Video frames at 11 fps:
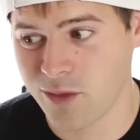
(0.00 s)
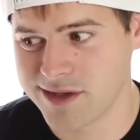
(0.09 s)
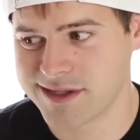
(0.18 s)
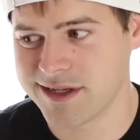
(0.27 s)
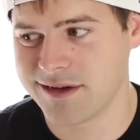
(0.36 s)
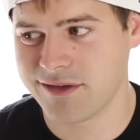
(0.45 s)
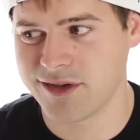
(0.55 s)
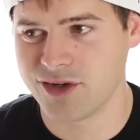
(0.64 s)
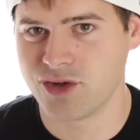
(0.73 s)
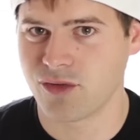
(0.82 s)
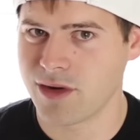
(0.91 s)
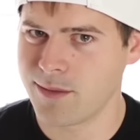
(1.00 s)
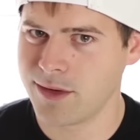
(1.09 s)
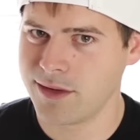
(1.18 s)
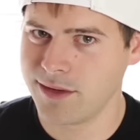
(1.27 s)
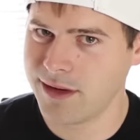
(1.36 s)
Was it the
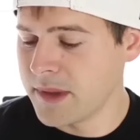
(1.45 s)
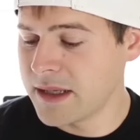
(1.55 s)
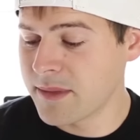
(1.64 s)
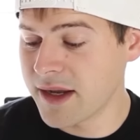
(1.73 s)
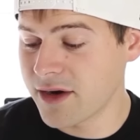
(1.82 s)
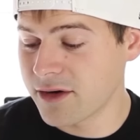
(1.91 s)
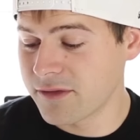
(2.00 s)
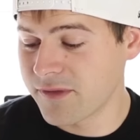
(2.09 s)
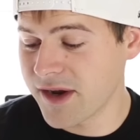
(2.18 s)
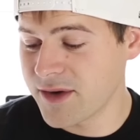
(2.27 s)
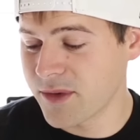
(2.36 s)
drummer? Me and my girlfriend